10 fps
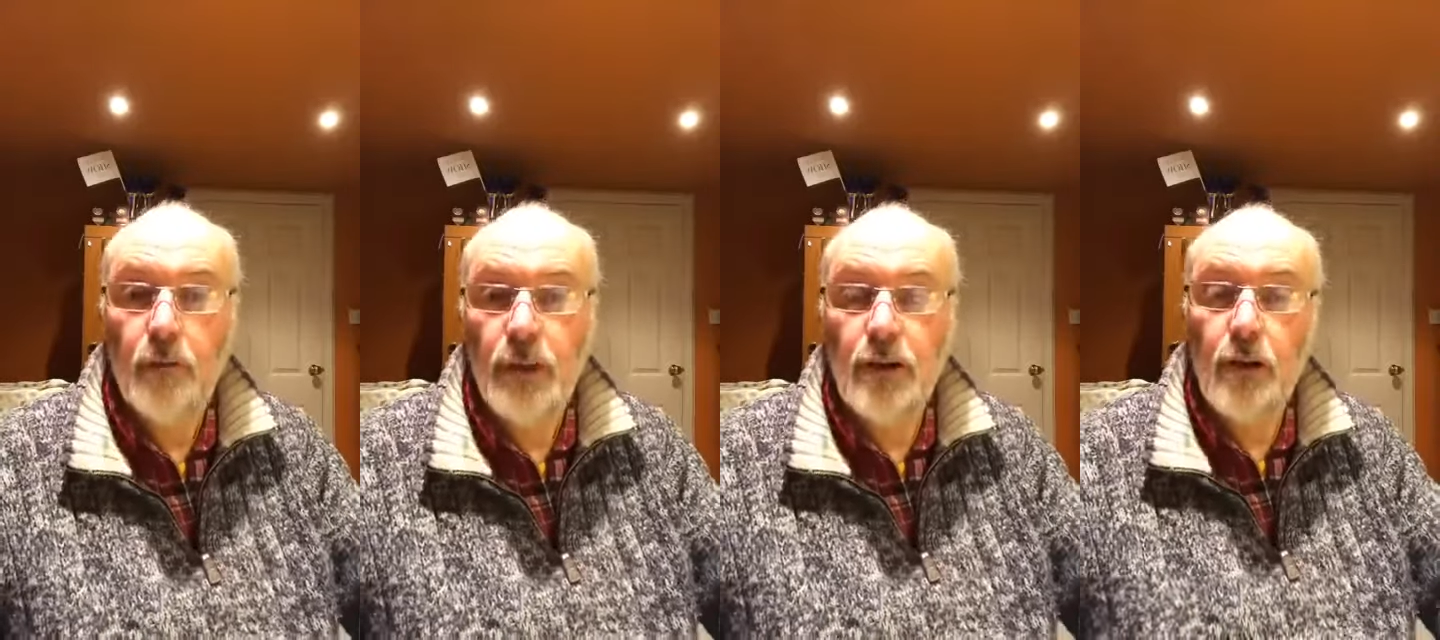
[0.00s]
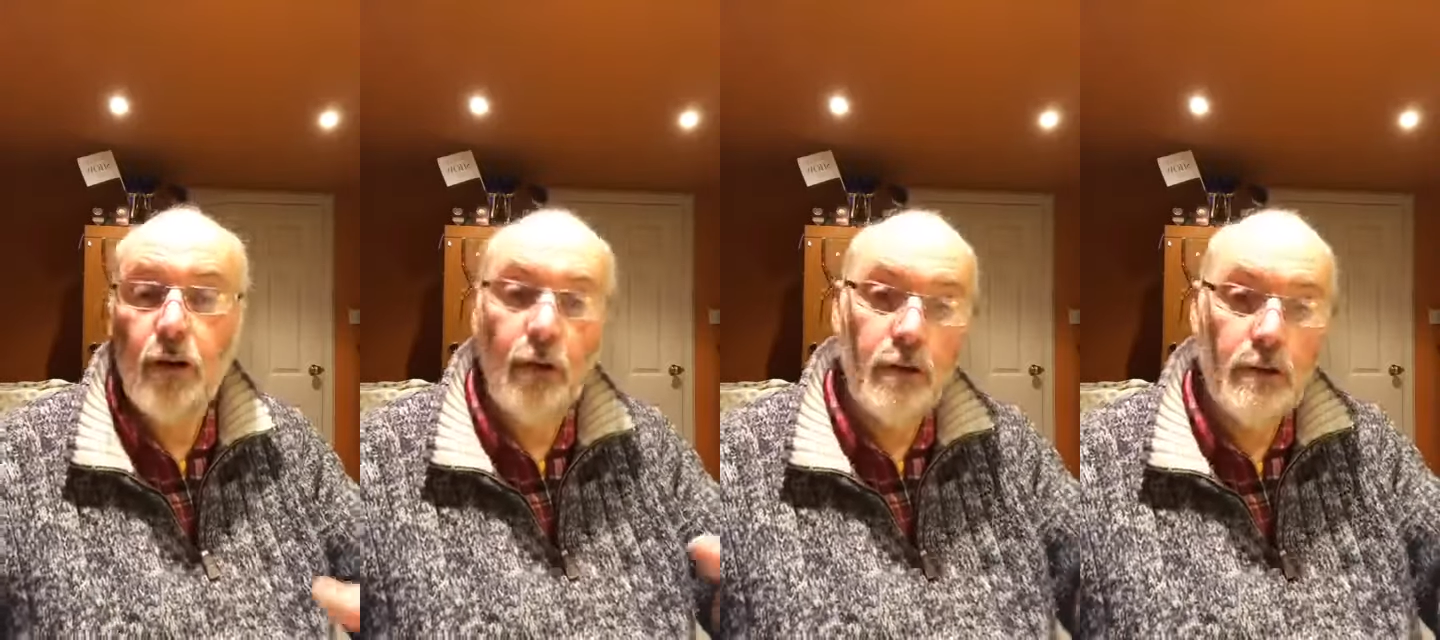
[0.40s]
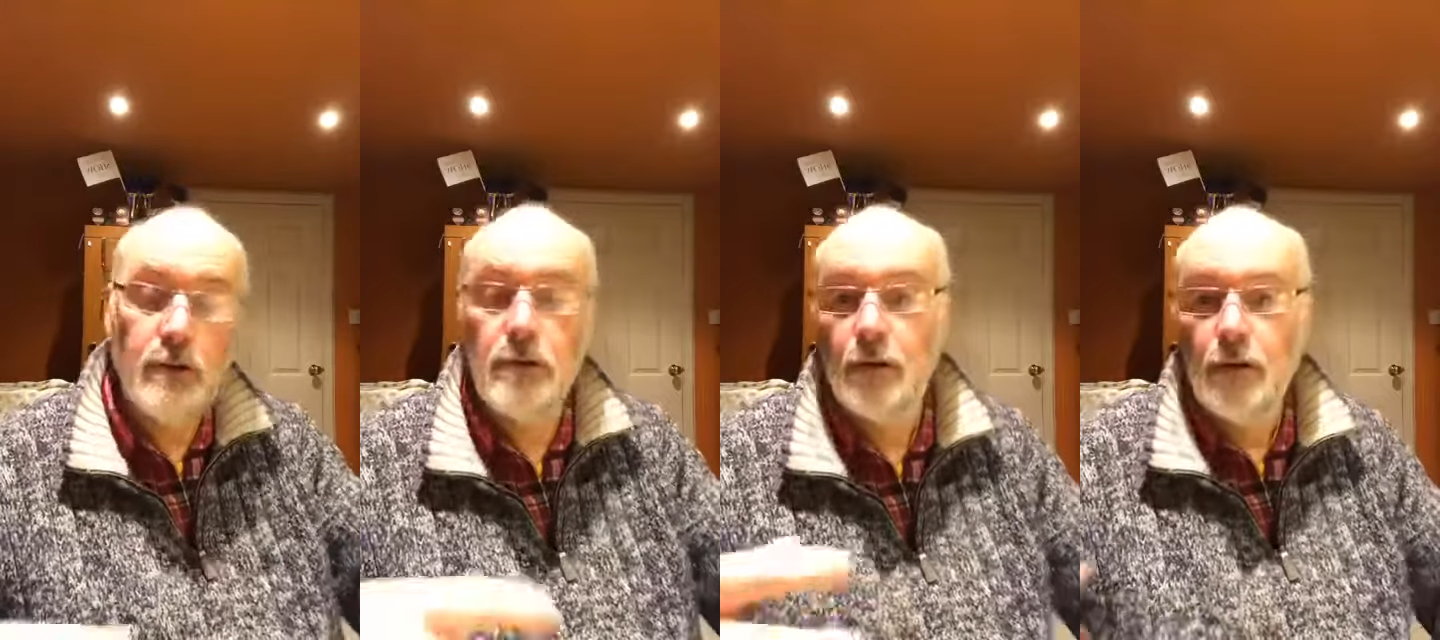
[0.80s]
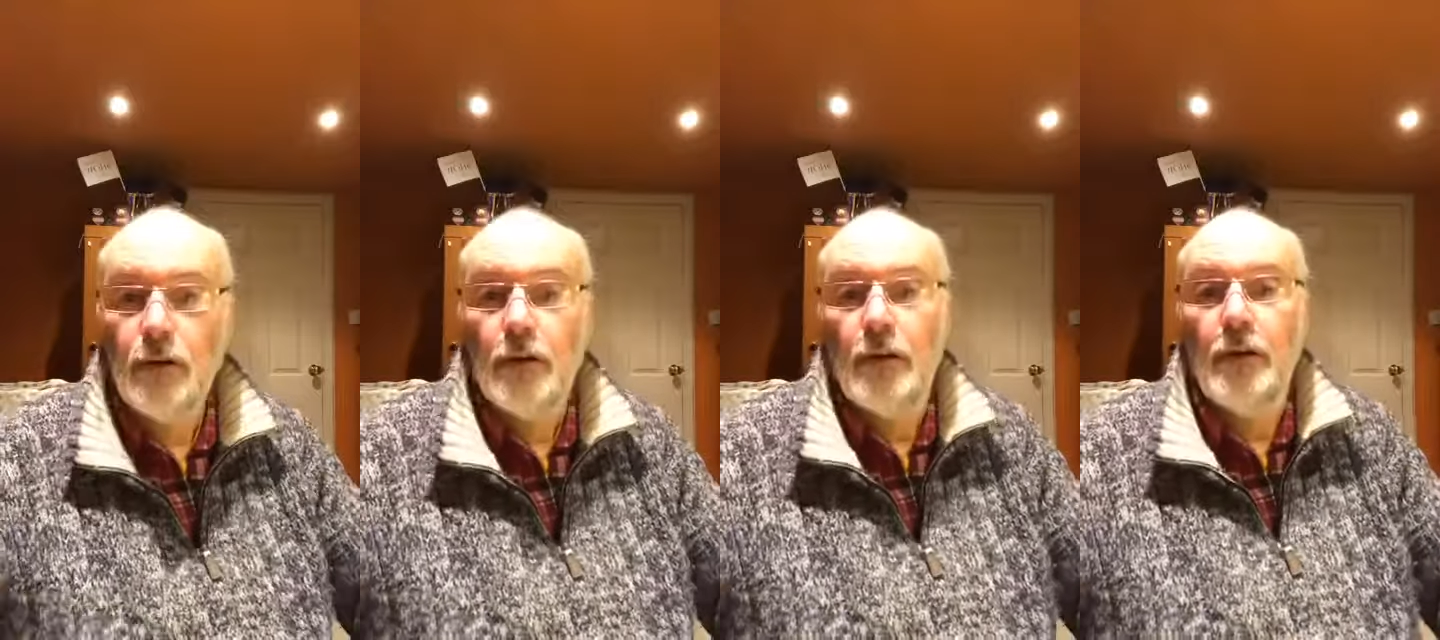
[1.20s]
because
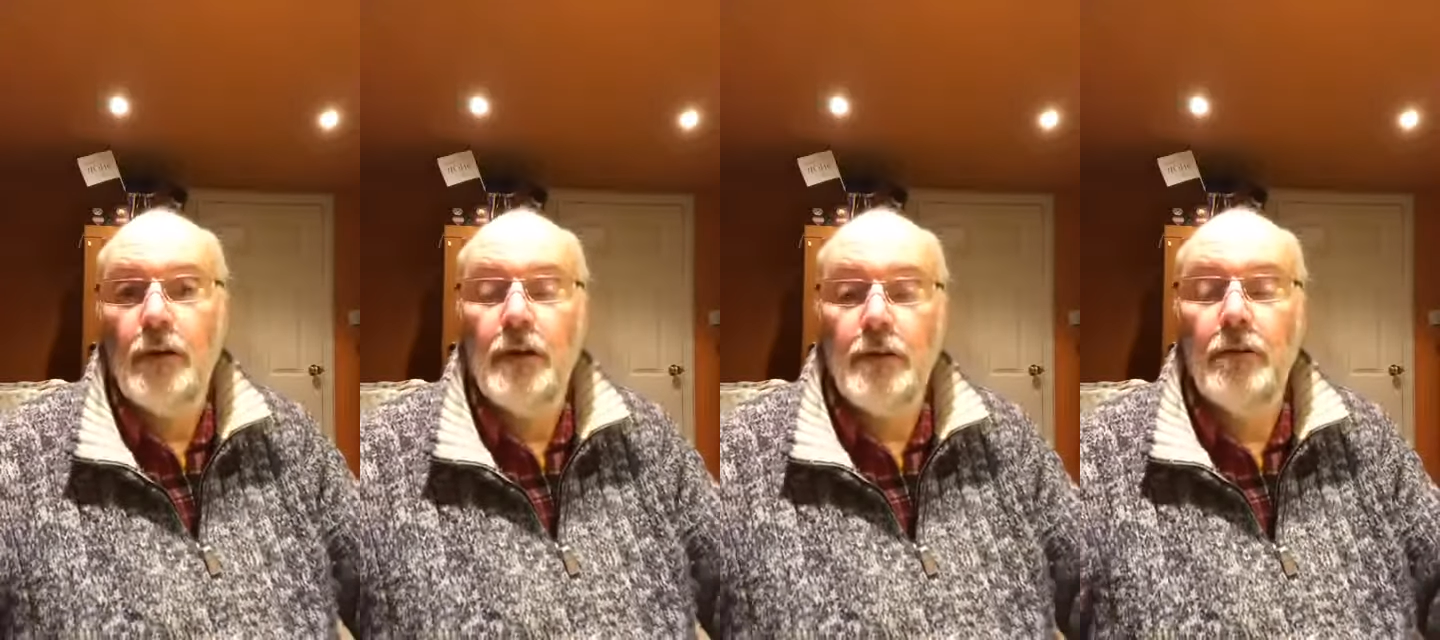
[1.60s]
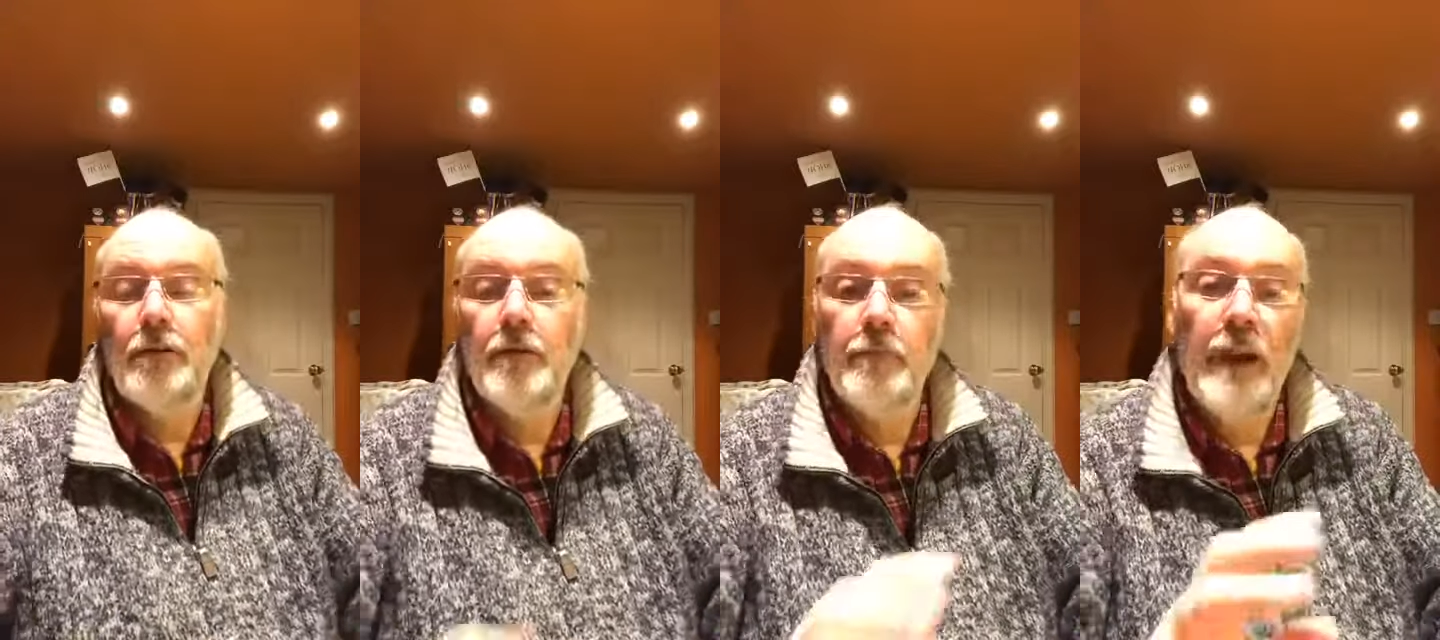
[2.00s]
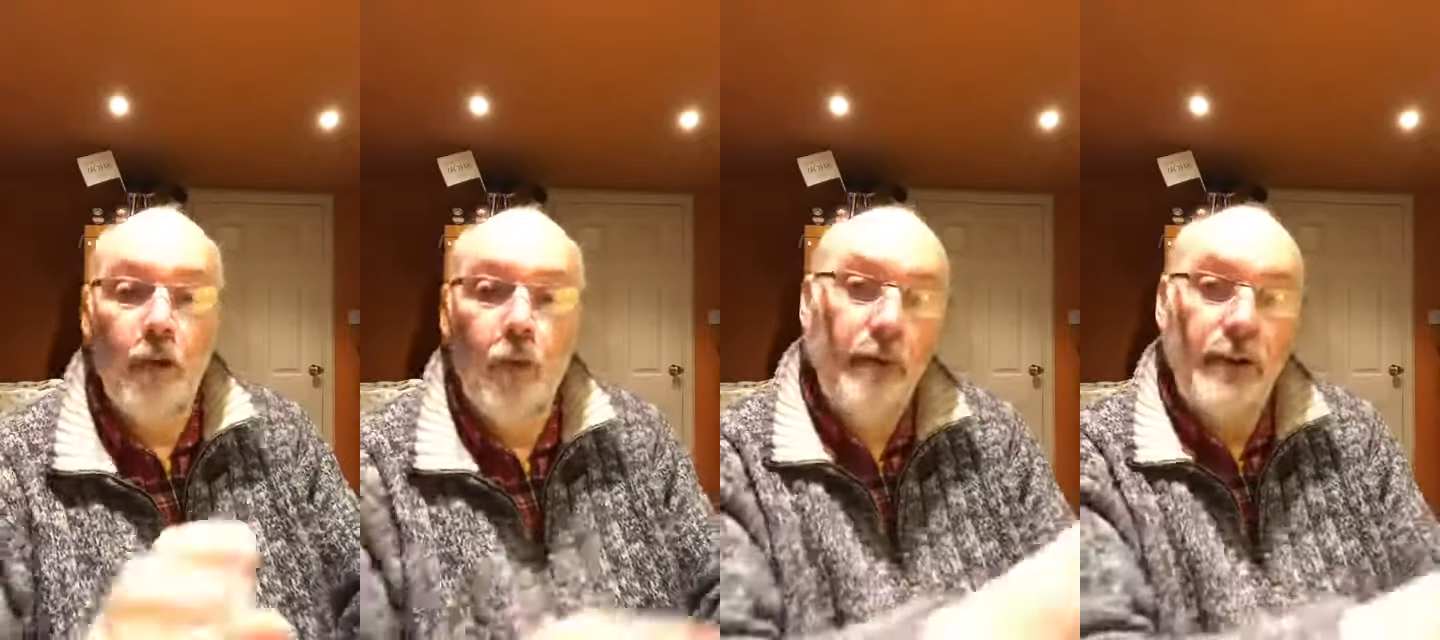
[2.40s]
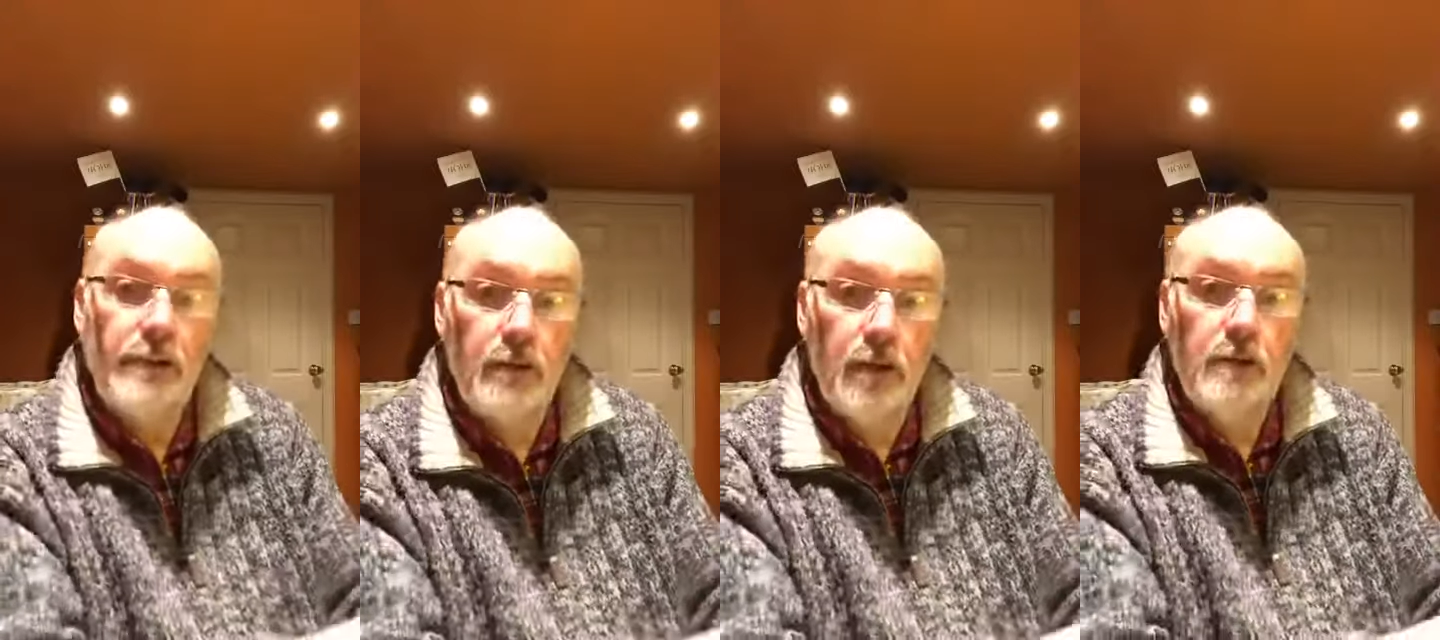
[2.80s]
the better one of
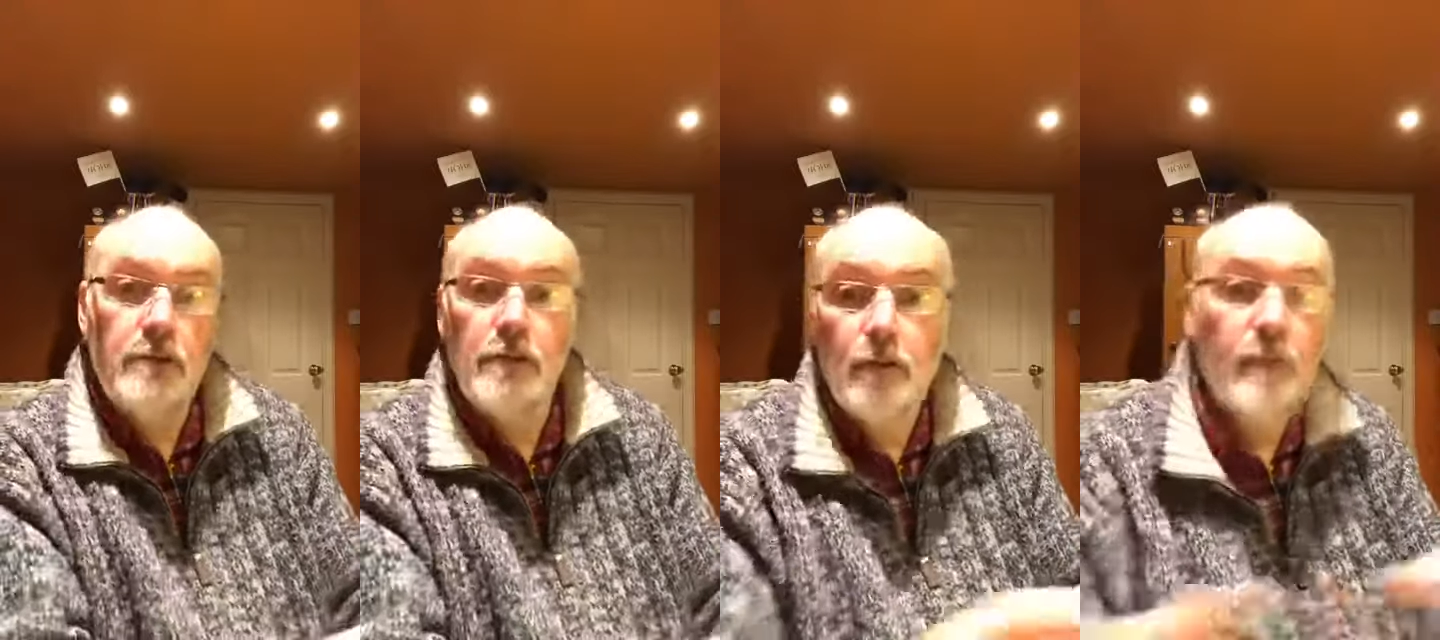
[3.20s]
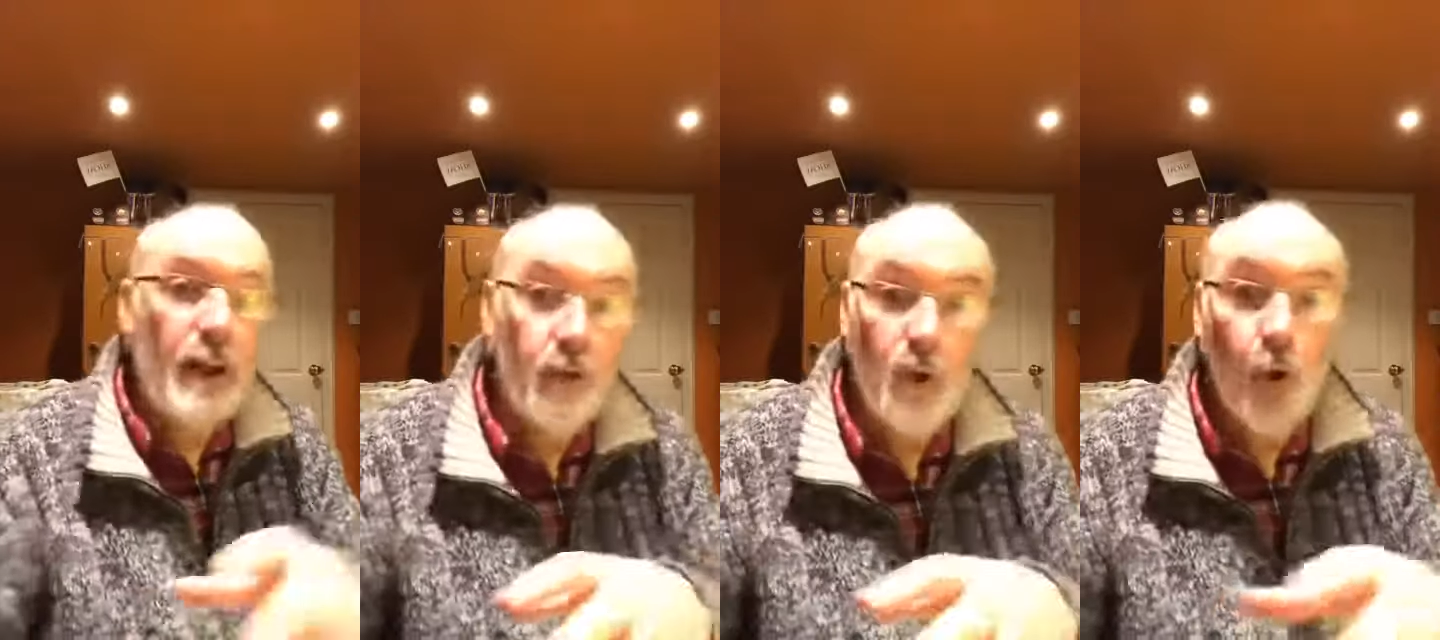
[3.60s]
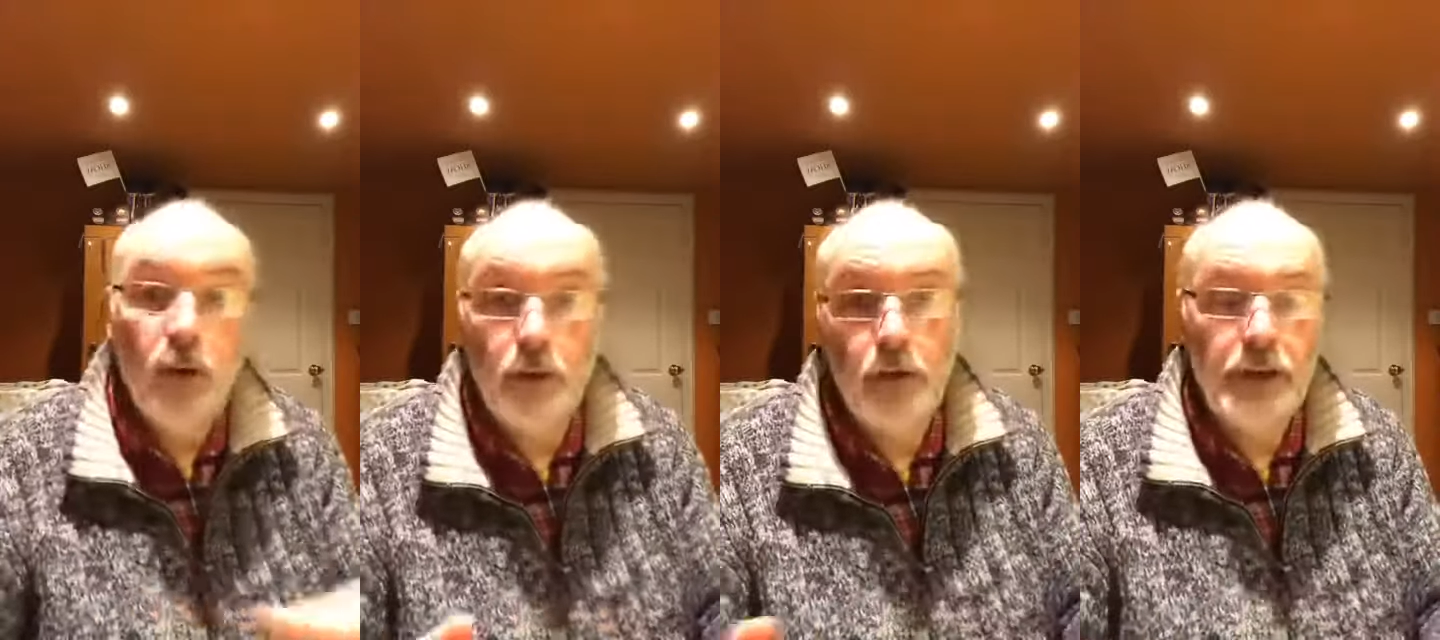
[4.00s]
us does, the better we all do.